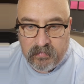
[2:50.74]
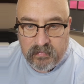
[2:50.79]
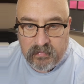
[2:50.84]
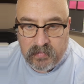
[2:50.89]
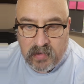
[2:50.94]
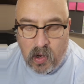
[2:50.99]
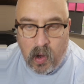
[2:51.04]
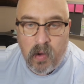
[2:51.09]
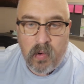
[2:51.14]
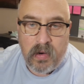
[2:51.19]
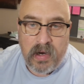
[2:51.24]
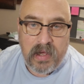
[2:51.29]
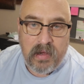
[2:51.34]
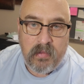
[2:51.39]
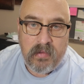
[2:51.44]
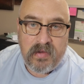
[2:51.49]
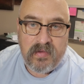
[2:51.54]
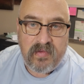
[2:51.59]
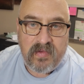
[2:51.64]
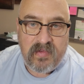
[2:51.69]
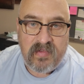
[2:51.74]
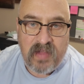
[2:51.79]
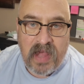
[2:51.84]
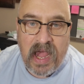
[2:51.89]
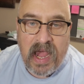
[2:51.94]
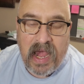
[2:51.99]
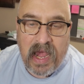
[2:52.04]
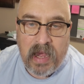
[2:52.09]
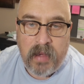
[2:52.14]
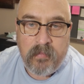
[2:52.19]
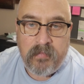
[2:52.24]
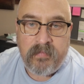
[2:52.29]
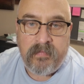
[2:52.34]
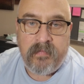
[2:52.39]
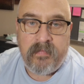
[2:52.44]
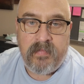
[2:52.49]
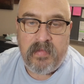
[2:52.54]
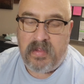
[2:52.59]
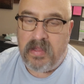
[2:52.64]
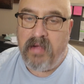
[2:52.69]
Cody was his name.
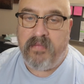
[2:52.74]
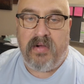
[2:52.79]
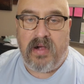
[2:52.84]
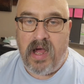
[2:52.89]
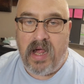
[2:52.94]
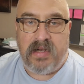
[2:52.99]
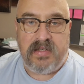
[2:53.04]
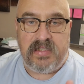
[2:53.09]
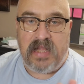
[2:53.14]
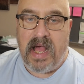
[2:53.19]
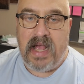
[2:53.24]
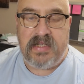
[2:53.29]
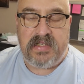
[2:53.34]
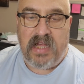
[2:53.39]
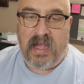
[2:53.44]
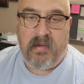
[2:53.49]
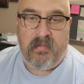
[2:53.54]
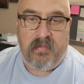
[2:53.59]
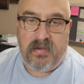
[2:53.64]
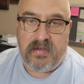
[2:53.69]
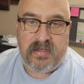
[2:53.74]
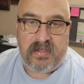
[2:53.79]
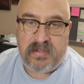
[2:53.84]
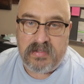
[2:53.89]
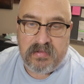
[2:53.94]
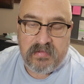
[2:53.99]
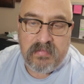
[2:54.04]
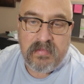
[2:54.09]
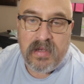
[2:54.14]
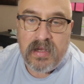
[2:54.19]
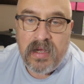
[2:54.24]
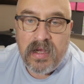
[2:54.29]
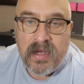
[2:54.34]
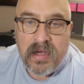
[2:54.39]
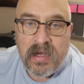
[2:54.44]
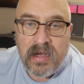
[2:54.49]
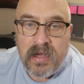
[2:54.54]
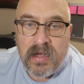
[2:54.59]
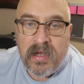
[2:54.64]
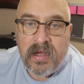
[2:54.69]
Never got his last name.
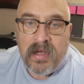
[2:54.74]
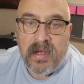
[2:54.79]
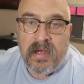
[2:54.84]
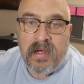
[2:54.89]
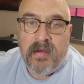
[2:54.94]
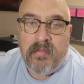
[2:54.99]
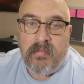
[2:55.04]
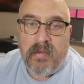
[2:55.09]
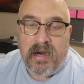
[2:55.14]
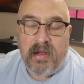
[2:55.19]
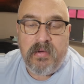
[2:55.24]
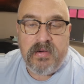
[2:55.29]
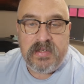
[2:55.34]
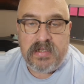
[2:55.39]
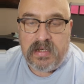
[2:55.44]
But he was